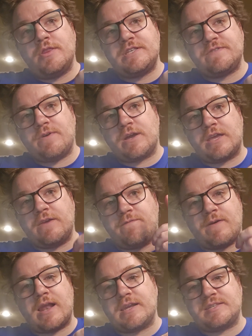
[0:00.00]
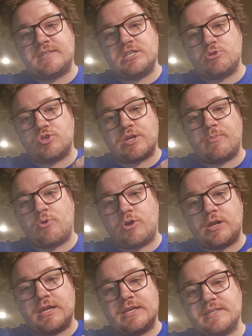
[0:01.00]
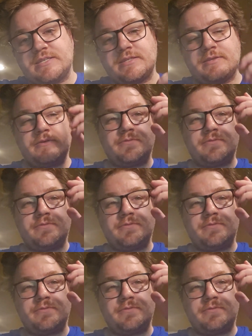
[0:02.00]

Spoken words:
these fucking fallacies, which I'm going to list.